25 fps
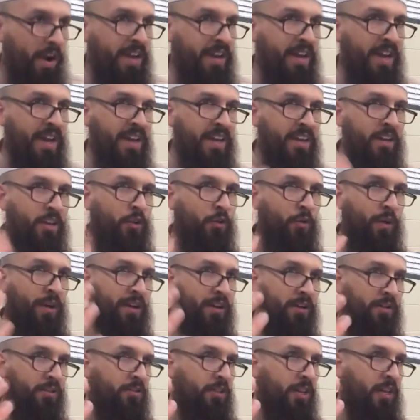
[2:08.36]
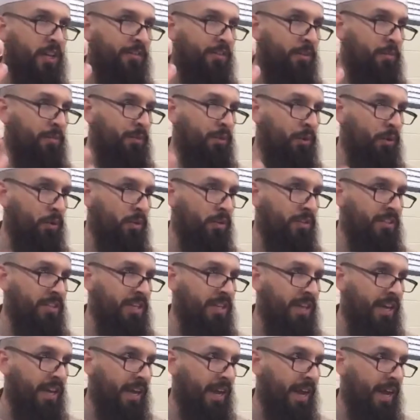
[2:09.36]
are in a greater state of
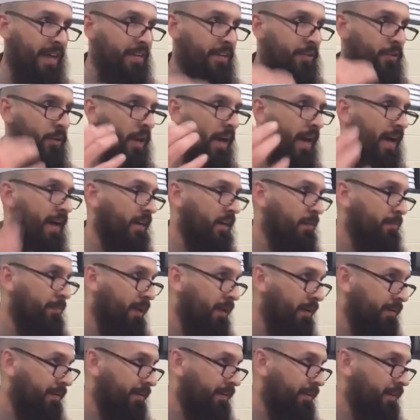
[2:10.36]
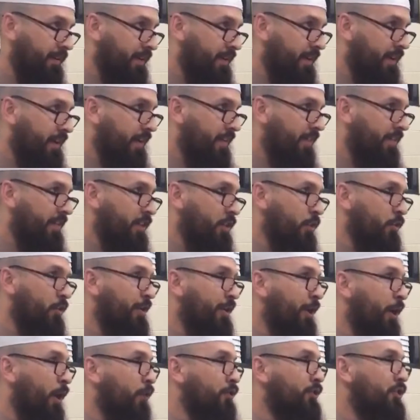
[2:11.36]
impurity, al-hadath al-akbar, then you
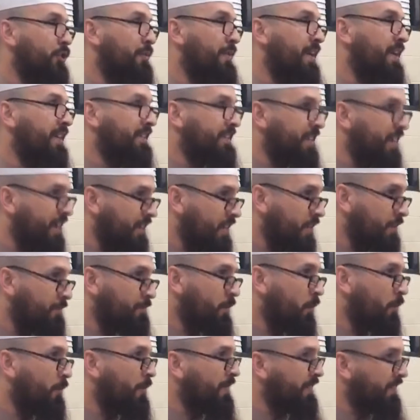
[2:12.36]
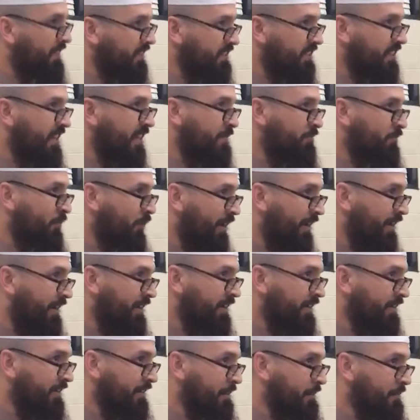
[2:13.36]
can also make tayammum in the same way.
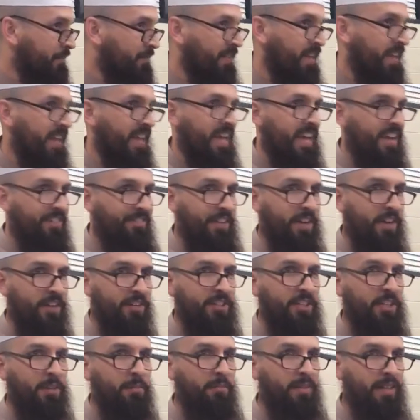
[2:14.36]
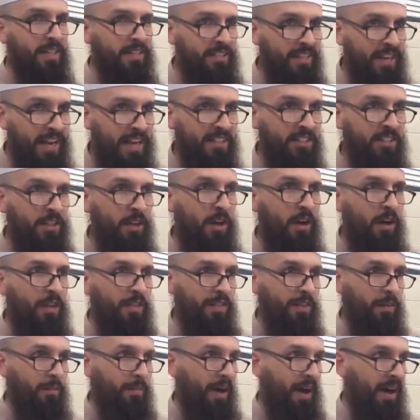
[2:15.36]
If there's some najasa
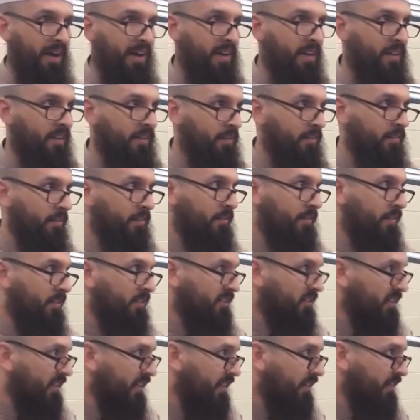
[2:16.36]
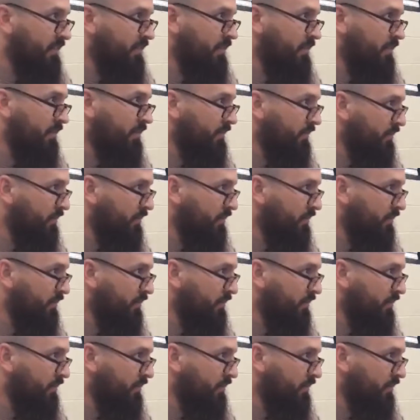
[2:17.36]
on the body, the skin,